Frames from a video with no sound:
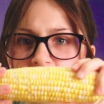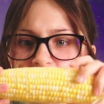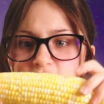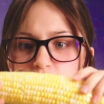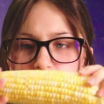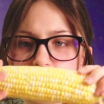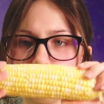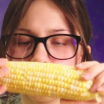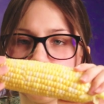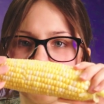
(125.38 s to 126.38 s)
This is what it's
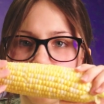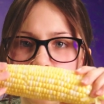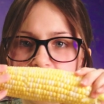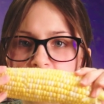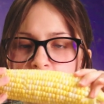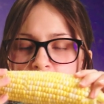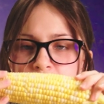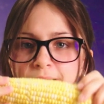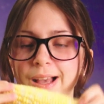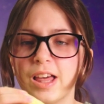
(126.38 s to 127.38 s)
supposed to look like.
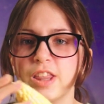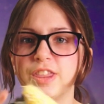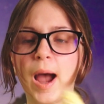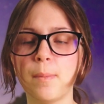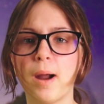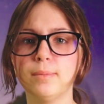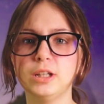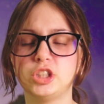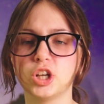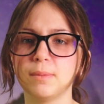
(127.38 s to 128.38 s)
That probably
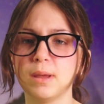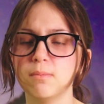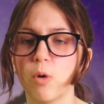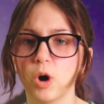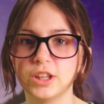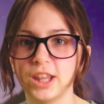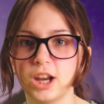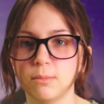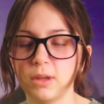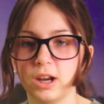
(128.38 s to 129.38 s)
took me more than
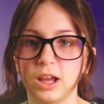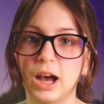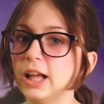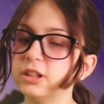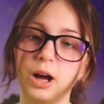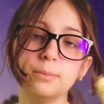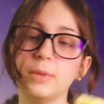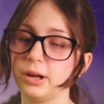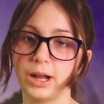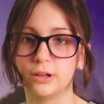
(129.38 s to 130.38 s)
a minute. I don't, I'm
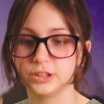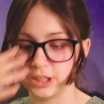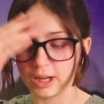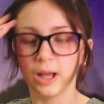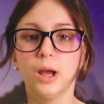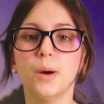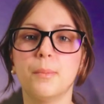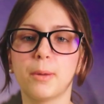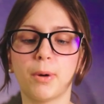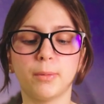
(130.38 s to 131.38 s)
not counting,
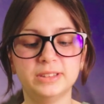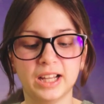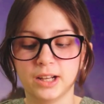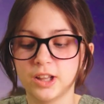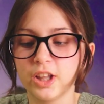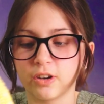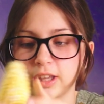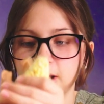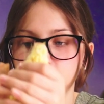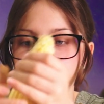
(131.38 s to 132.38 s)
but it probably did,
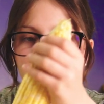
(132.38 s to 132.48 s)
literally.